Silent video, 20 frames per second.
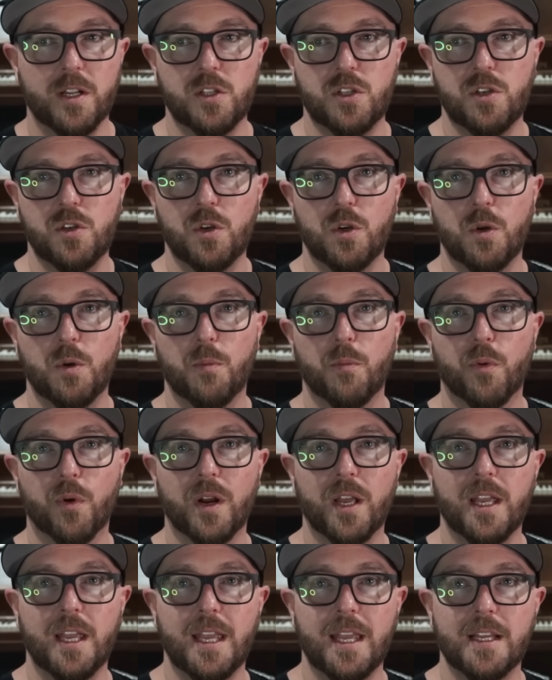to
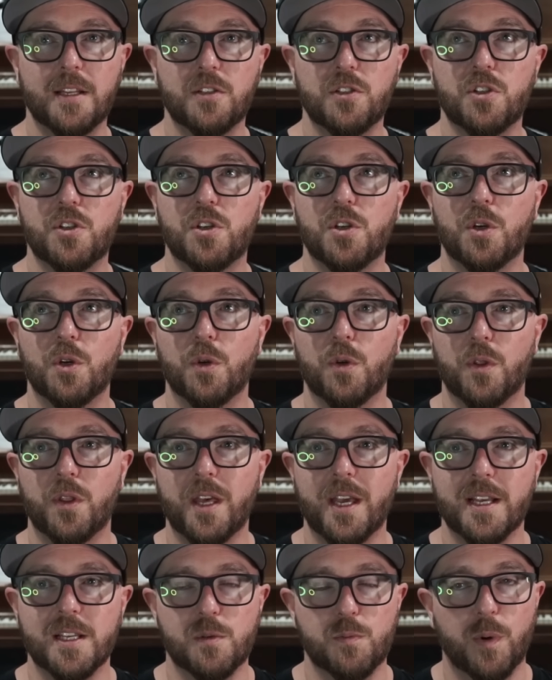bring into
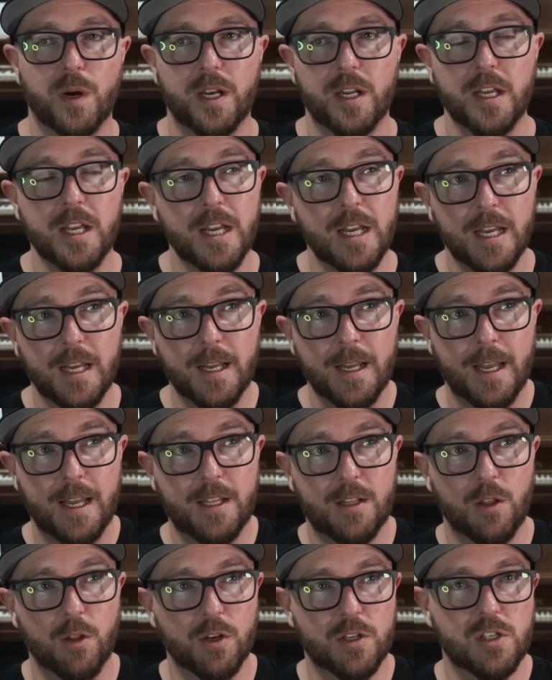this, but
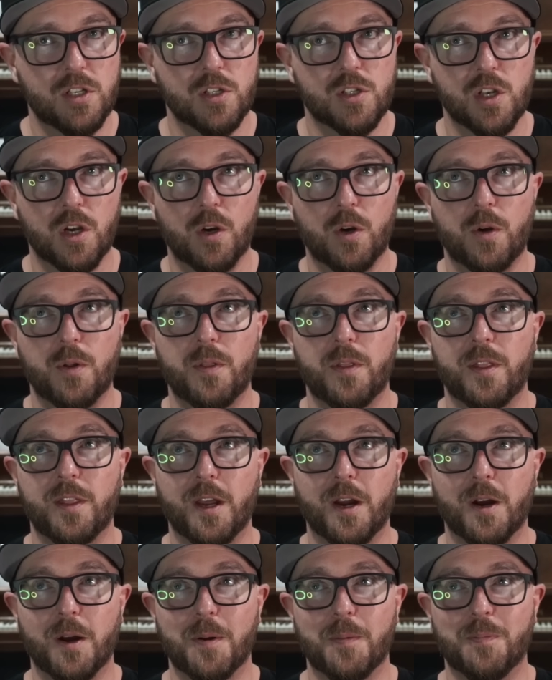it looks as though
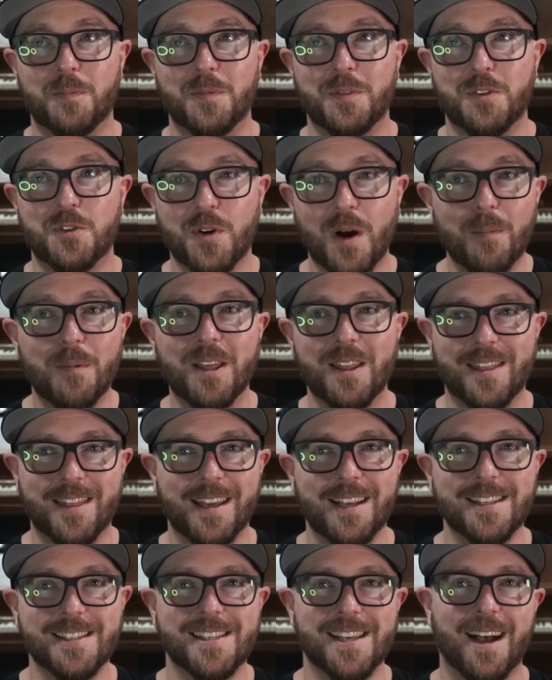they're drumming
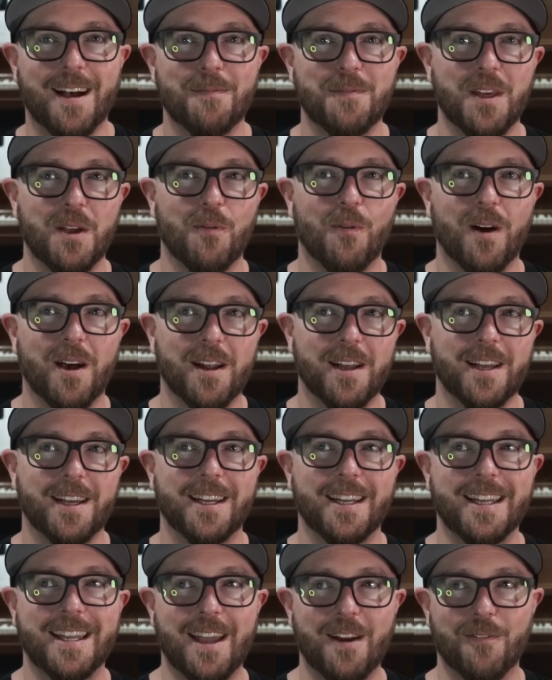things up. They want
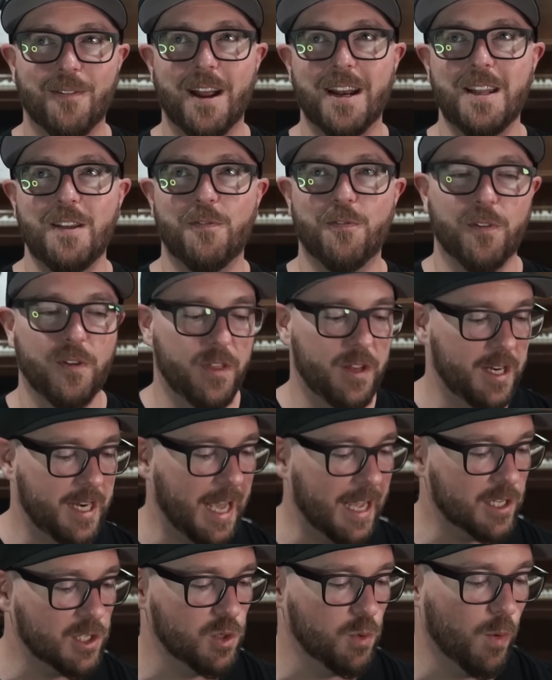to get ready for the
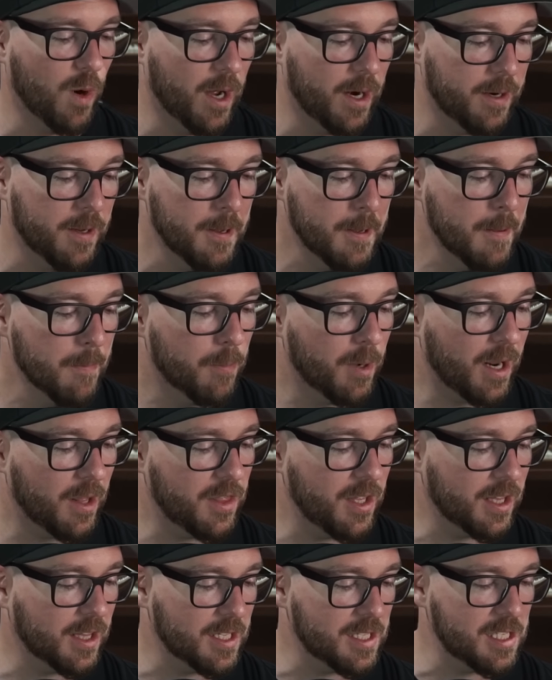next one, but I
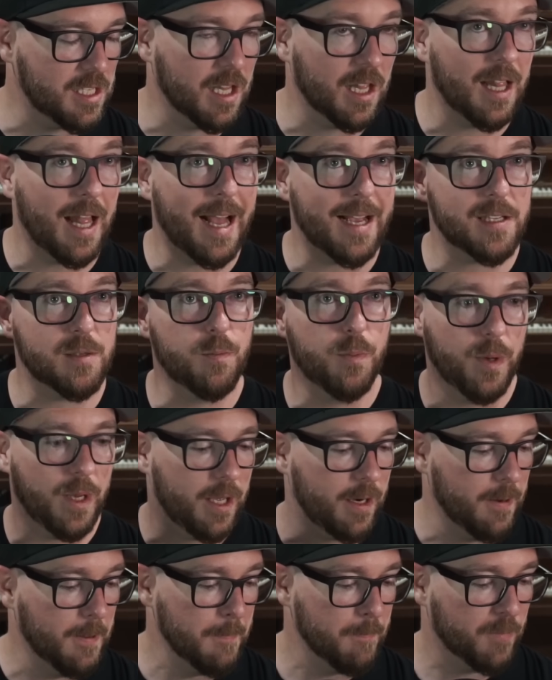think this is the last
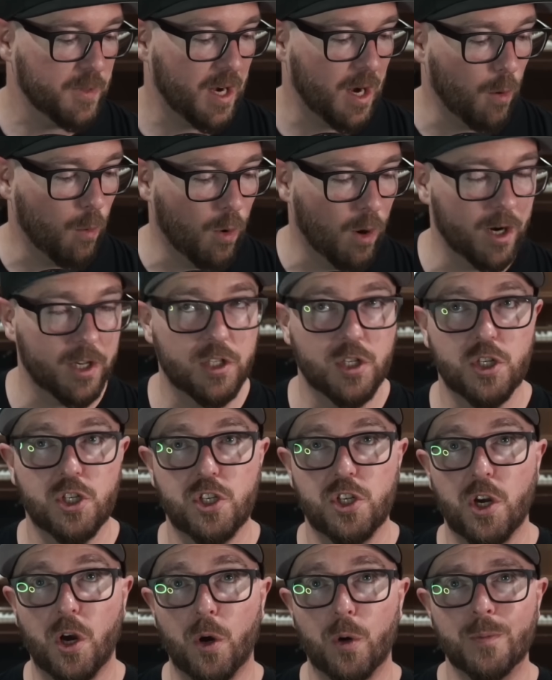bit that I wanted to
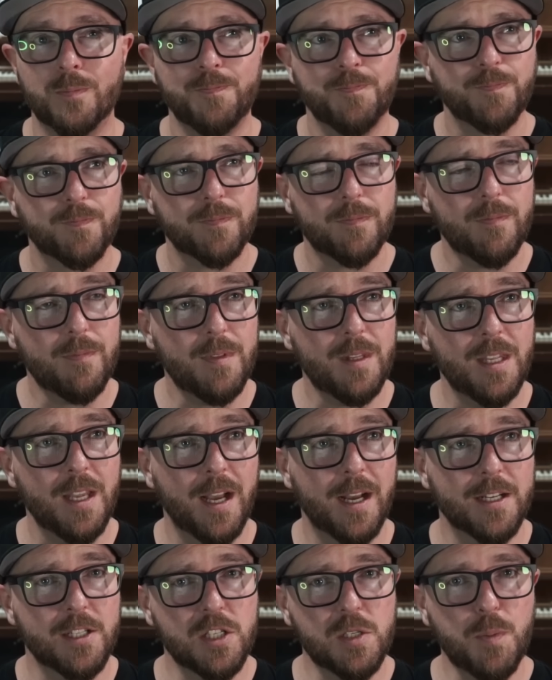show,
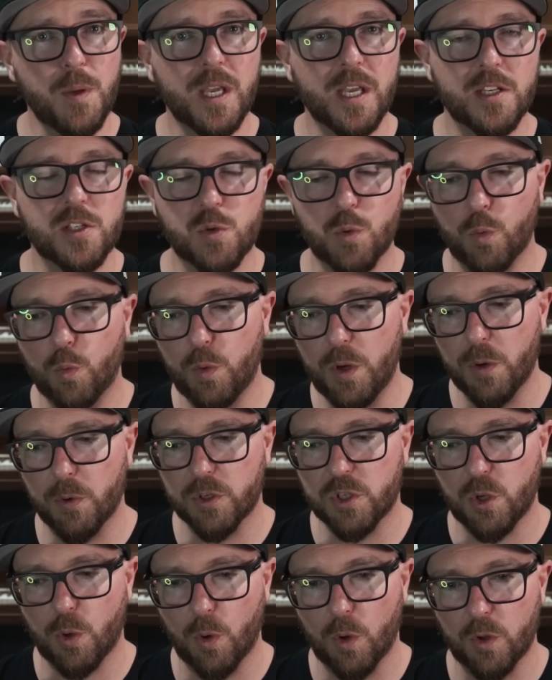just because we were
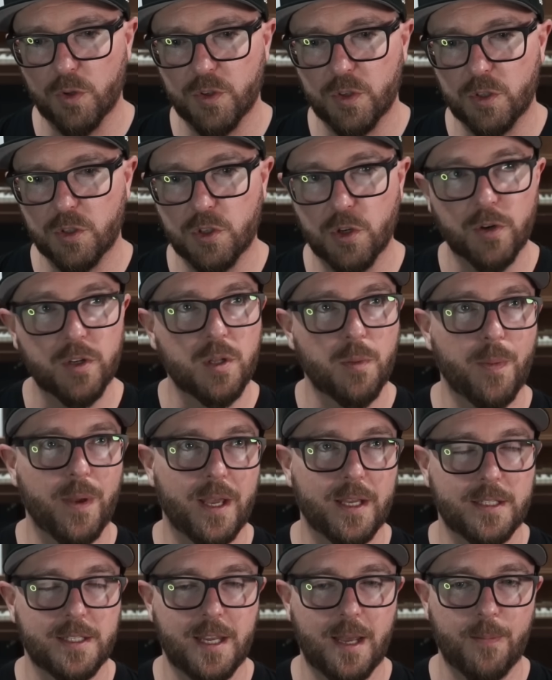told during the
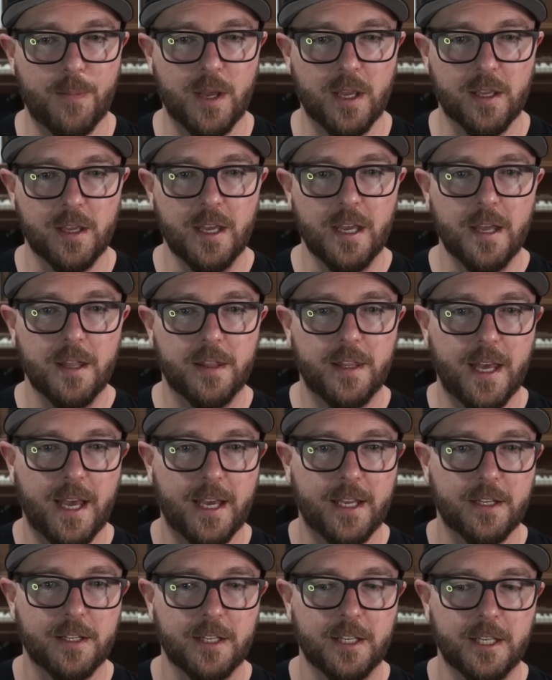pandemic that,